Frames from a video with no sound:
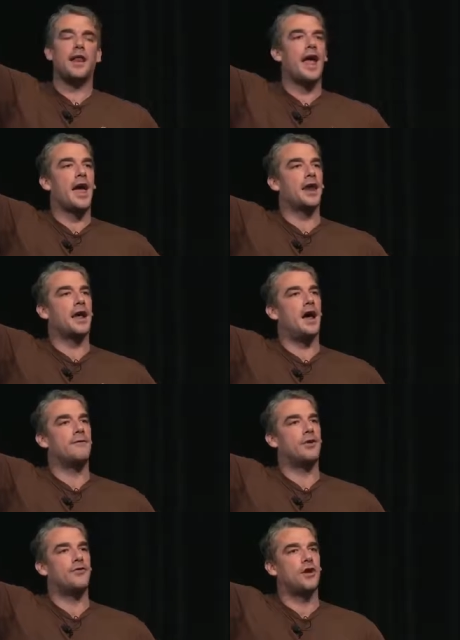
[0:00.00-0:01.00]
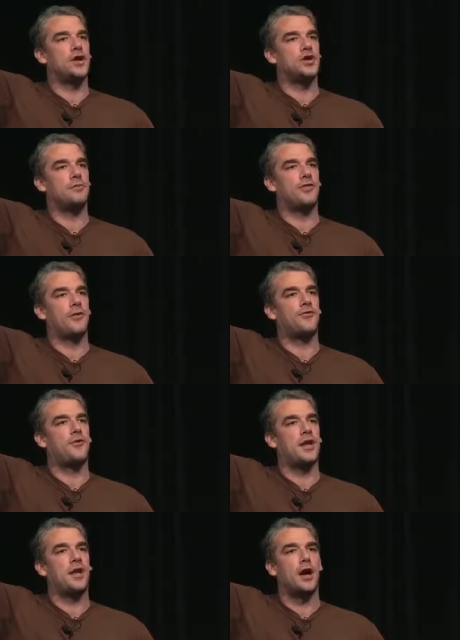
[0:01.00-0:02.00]
and had a conversation with the
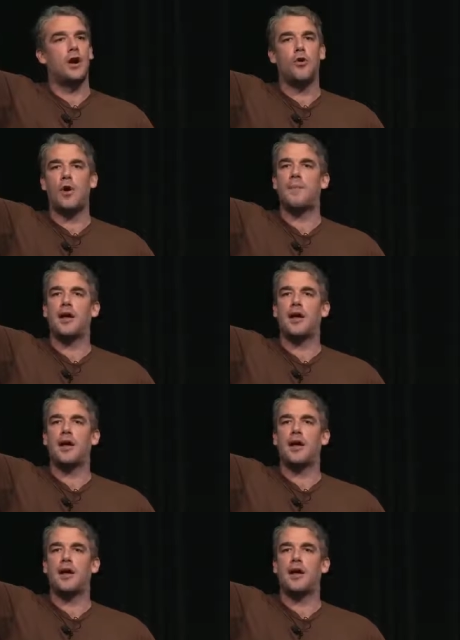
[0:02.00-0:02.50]
CEO